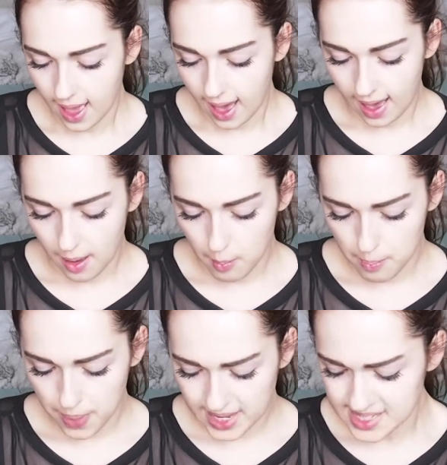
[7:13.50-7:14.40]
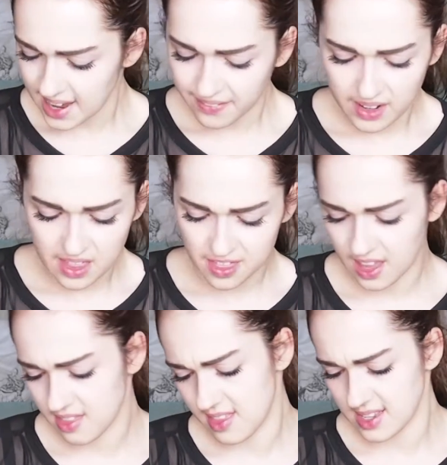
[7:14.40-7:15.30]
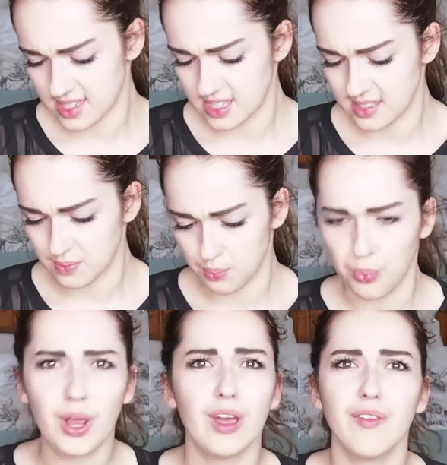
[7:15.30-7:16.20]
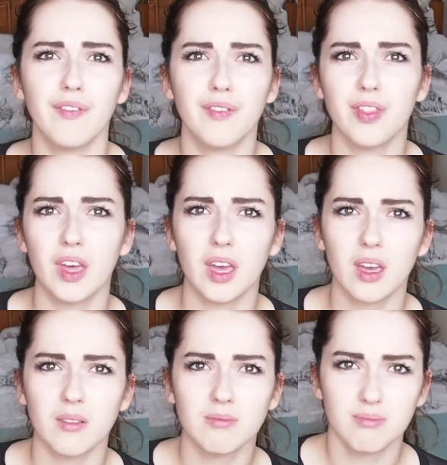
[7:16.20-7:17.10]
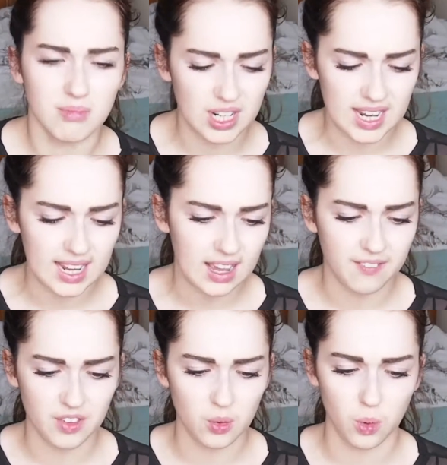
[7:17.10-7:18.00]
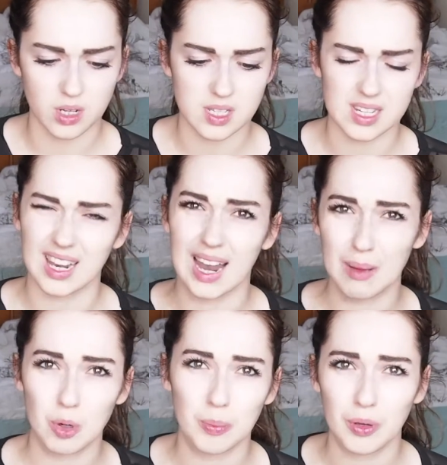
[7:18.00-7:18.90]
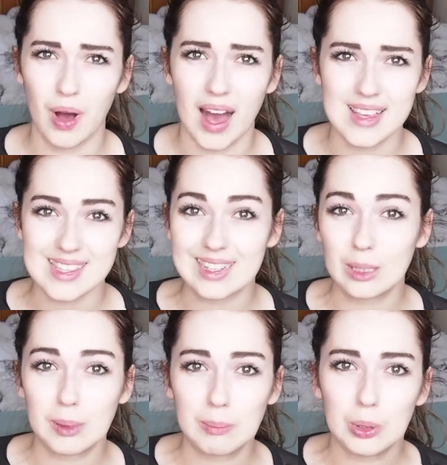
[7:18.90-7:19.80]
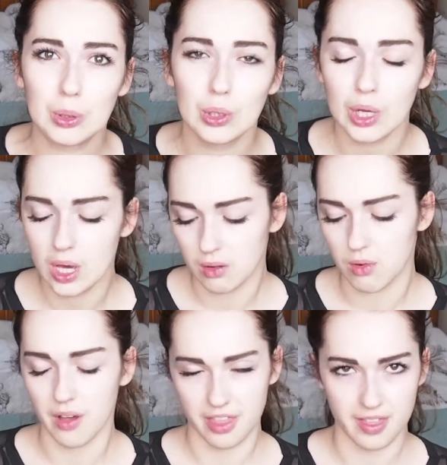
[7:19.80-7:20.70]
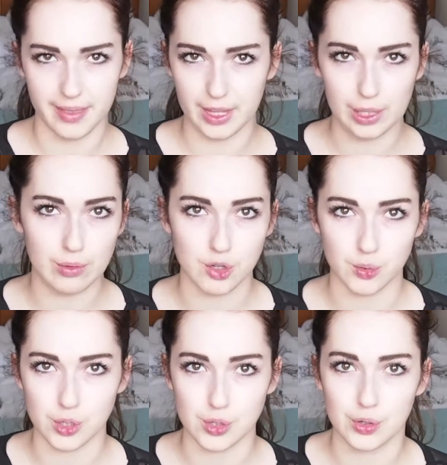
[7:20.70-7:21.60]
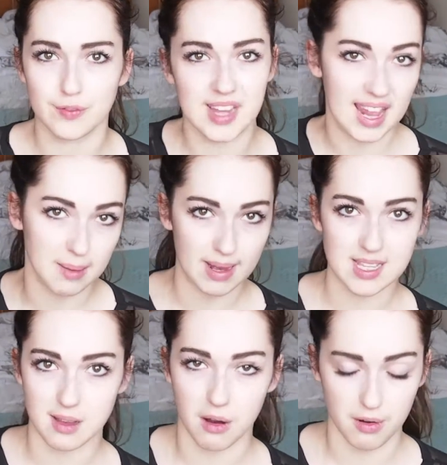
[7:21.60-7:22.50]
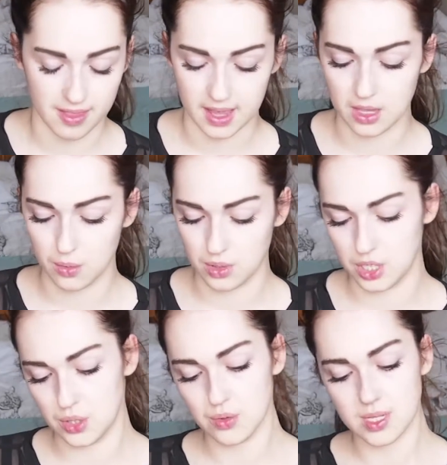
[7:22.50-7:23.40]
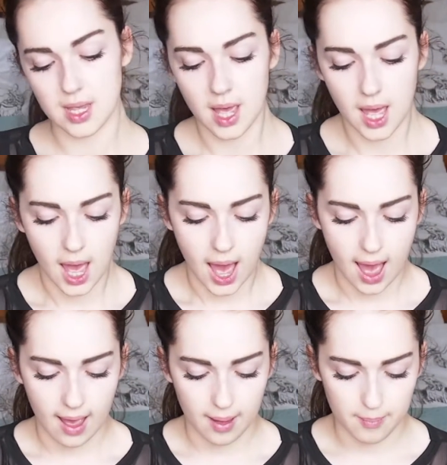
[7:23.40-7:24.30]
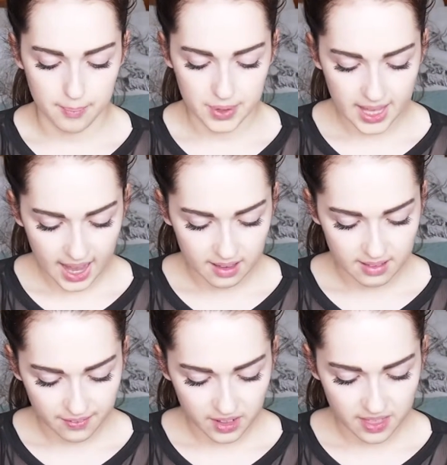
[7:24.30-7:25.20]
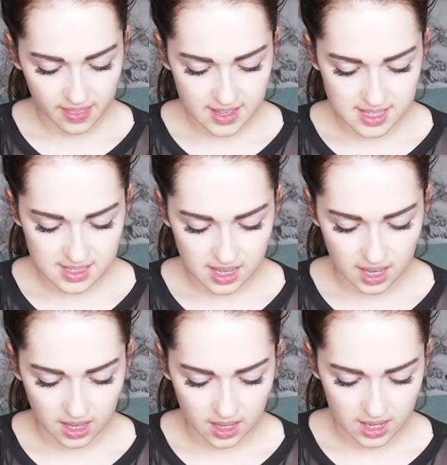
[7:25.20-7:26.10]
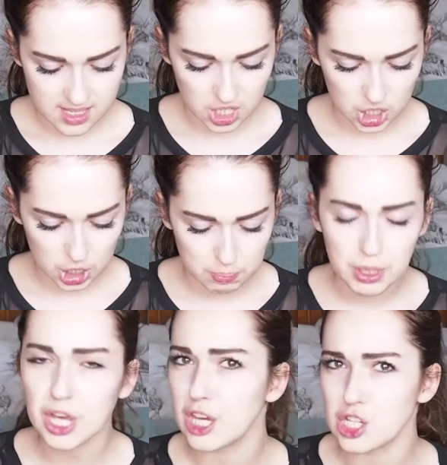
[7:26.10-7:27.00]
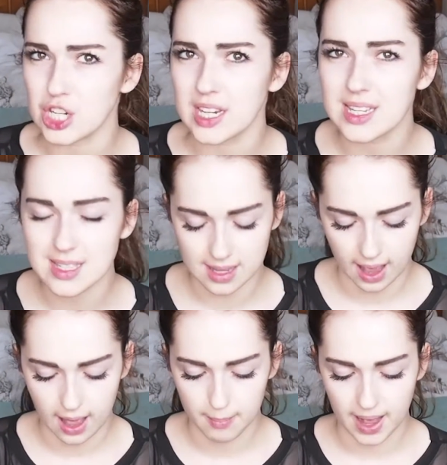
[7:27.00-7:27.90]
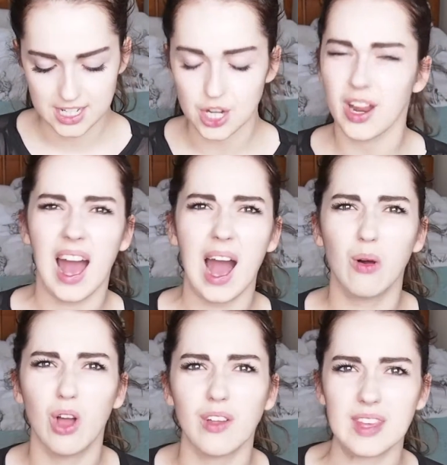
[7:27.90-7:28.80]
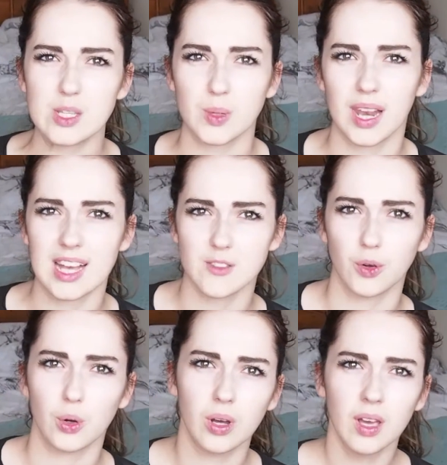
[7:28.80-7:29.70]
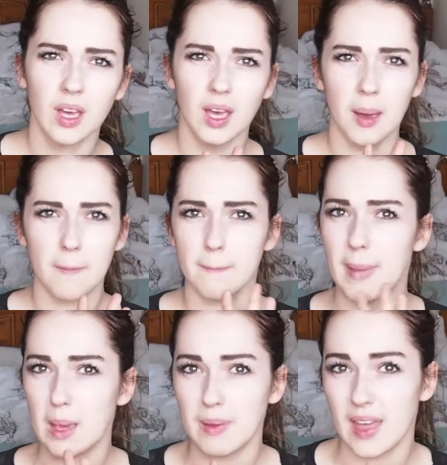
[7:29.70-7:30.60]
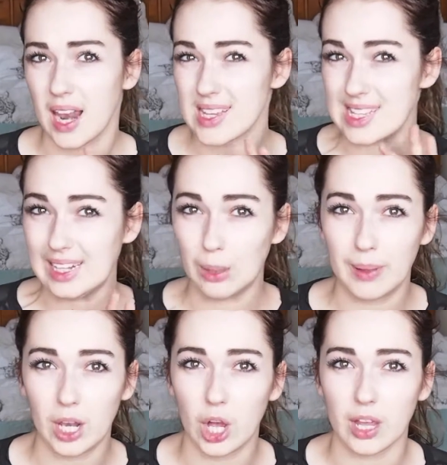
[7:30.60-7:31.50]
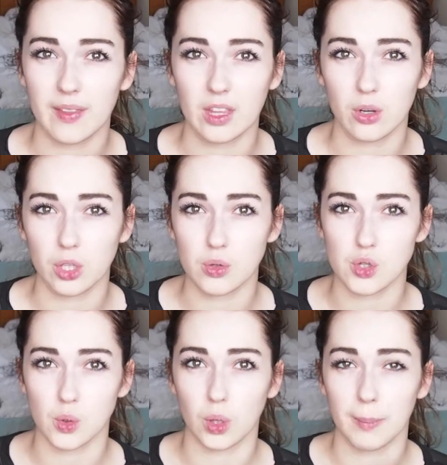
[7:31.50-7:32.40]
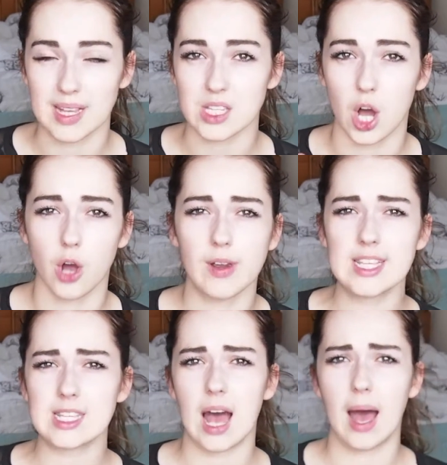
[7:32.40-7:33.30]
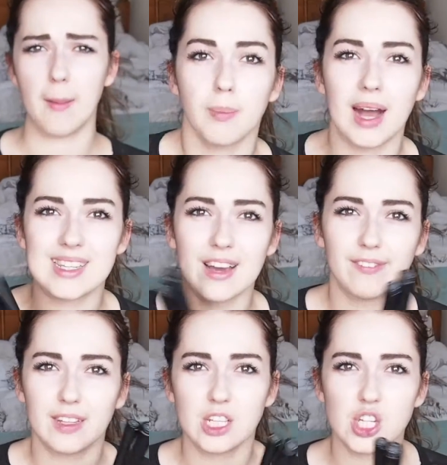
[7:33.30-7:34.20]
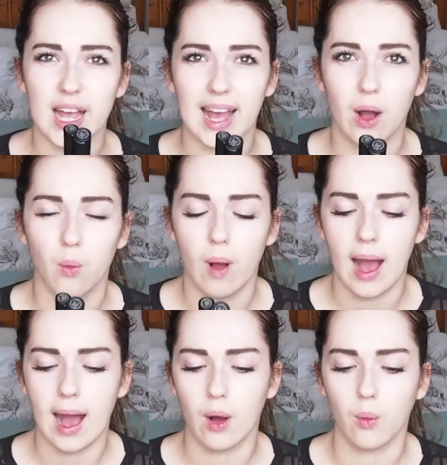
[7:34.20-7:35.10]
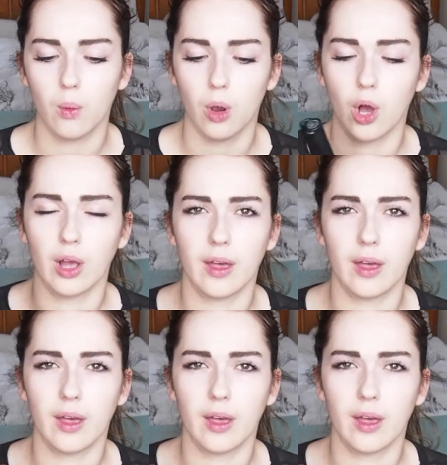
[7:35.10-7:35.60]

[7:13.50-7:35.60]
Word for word: Um, but I definitely think this is worth the money if you want to glam up your eyes a little bit more rather than the usual sort of daily mascara that you would use. Um, but yeah, I definitely think this is a is a good purchase. Um, I don't know how long these would last for maybe they last a little bit longer than your usual mascaras. Um, I definitely check out how long